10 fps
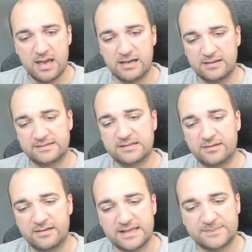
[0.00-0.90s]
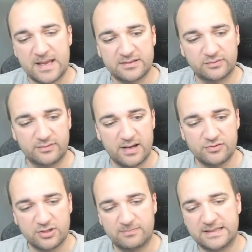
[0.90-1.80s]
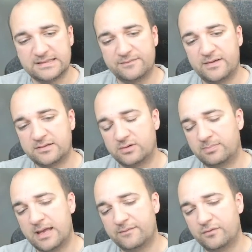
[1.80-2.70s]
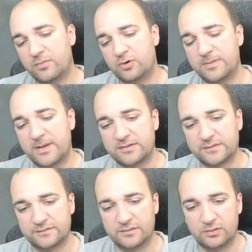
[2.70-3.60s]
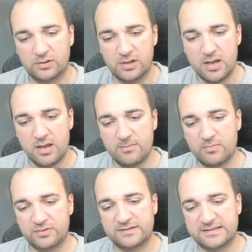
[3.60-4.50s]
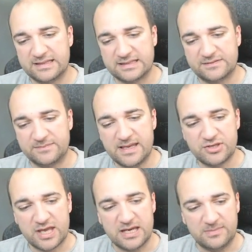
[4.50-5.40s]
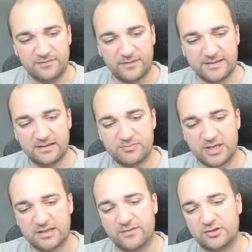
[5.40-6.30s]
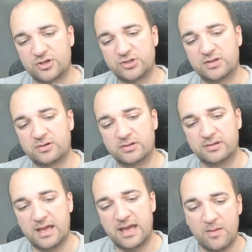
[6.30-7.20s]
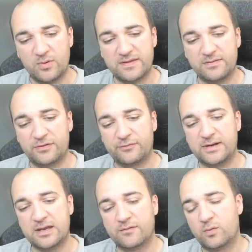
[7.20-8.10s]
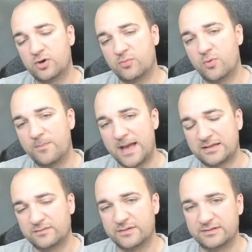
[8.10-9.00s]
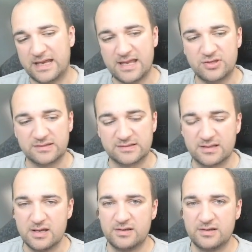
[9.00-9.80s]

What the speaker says: And at the start of the next battle round, you can place that fighter on a platform or on the battlefield floor, more than 6 from each enemy fighter, objective, and treasure token, and within 3 of 1 or more battlefield edges.